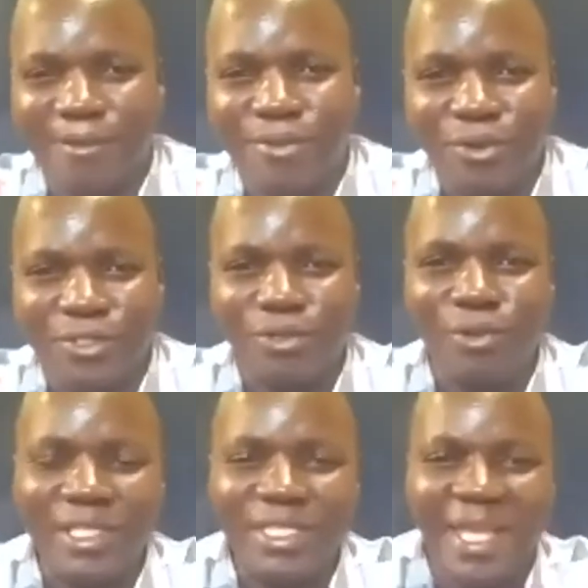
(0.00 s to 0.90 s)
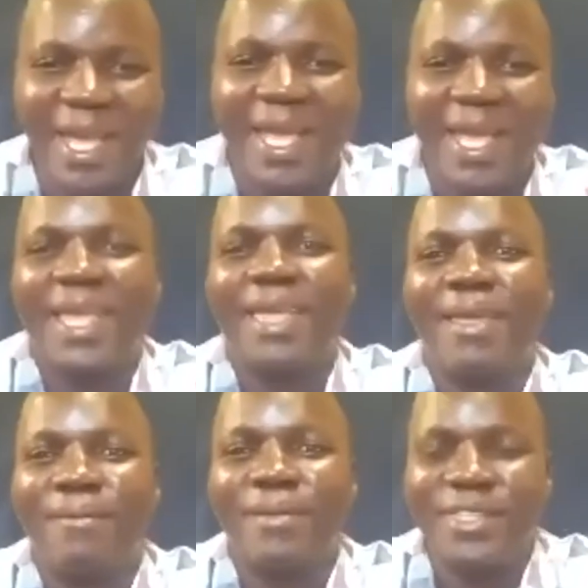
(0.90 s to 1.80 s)
Because solids are
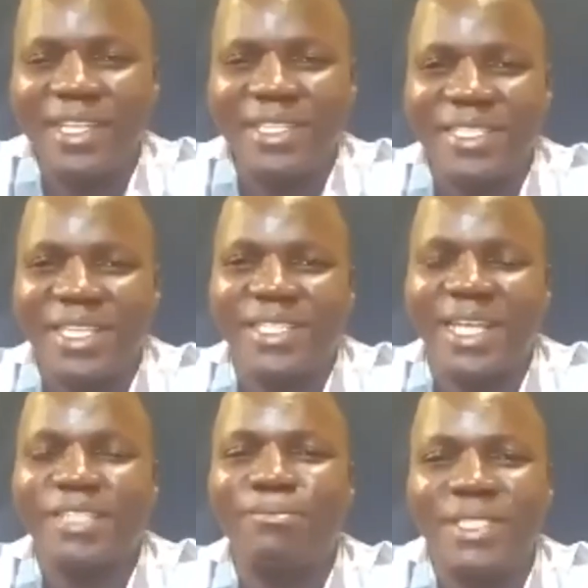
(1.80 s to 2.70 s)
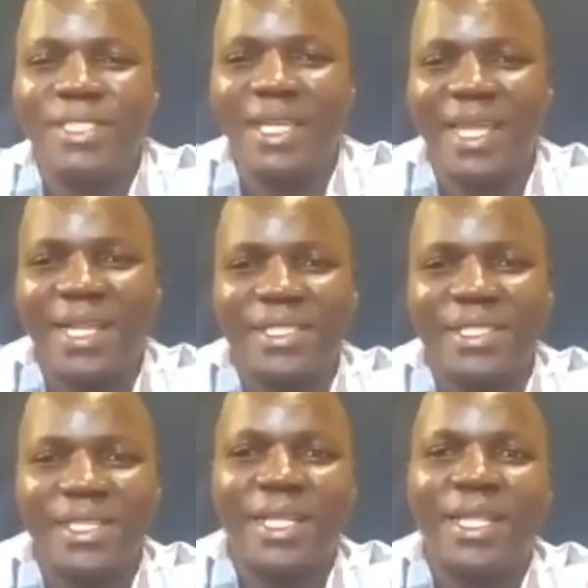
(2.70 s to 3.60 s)
things, just
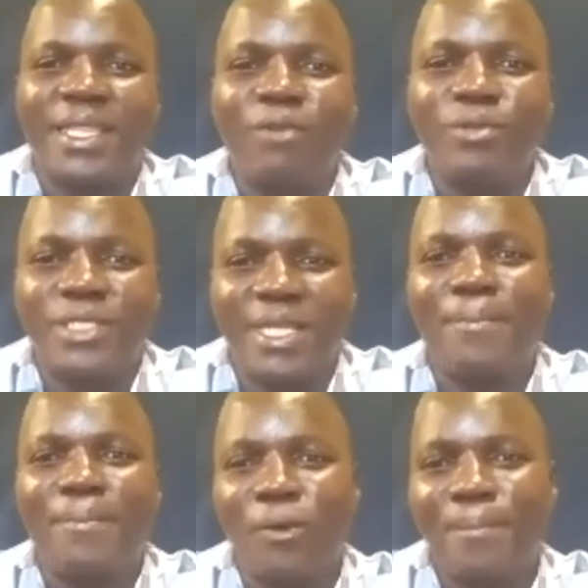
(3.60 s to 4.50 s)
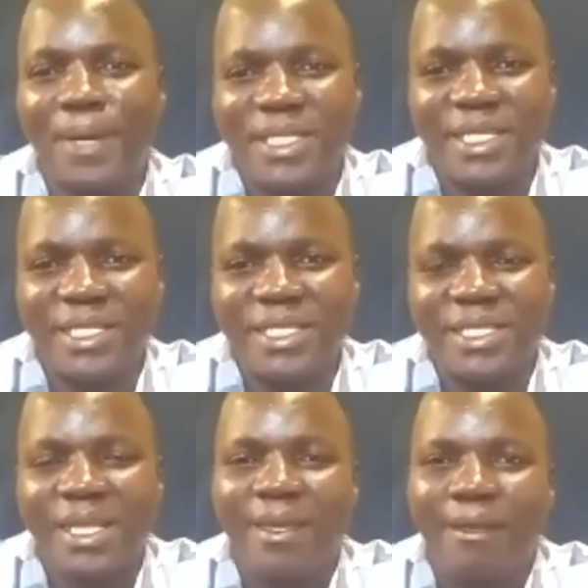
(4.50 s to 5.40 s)
materials, then we say properties.